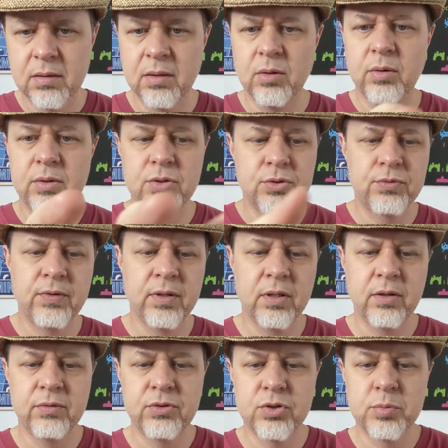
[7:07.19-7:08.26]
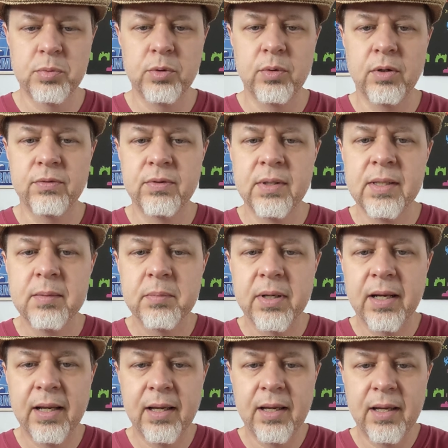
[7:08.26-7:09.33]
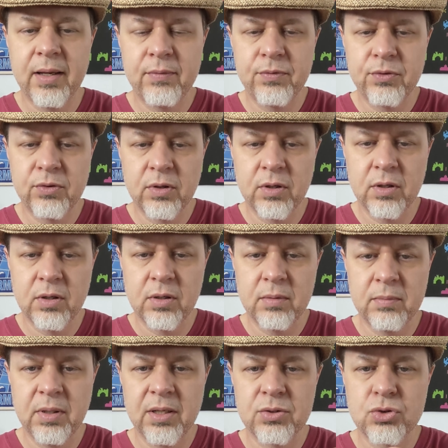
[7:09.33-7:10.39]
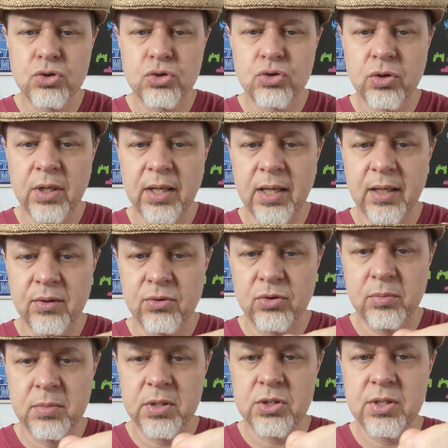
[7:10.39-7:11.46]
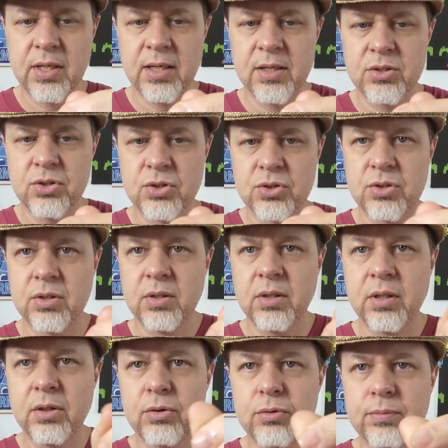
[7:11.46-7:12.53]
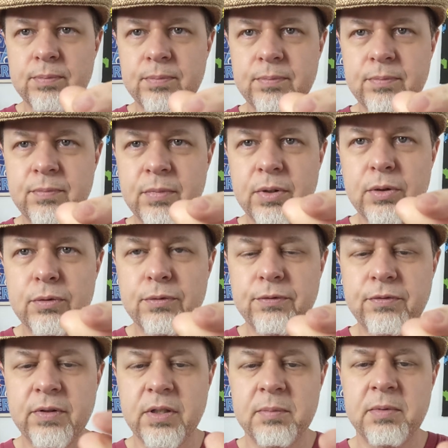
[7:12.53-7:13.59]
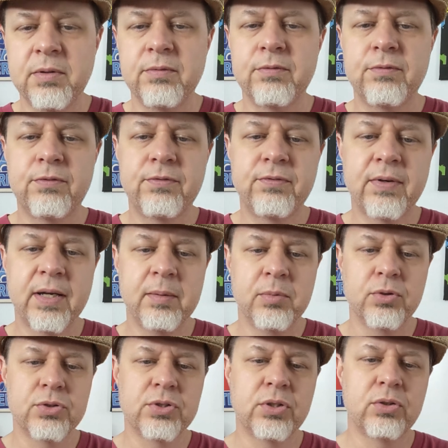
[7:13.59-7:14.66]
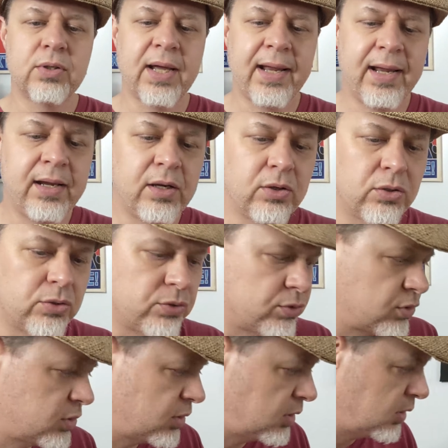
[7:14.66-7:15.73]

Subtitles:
oh it just fell off, just blew off. But I have some, not stringing so much as just little filament fibers, little hairs